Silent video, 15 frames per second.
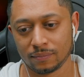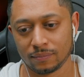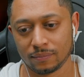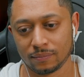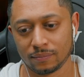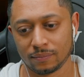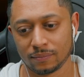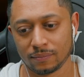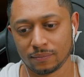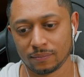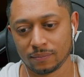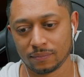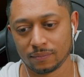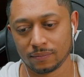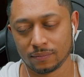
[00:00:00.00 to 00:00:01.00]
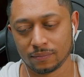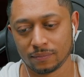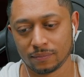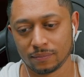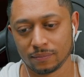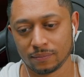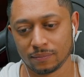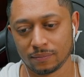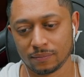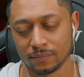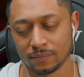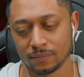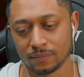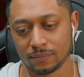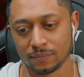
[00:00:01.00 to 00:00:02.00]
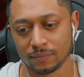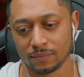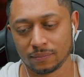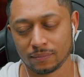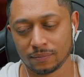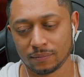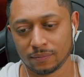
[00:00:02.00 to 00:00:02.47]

[no speech]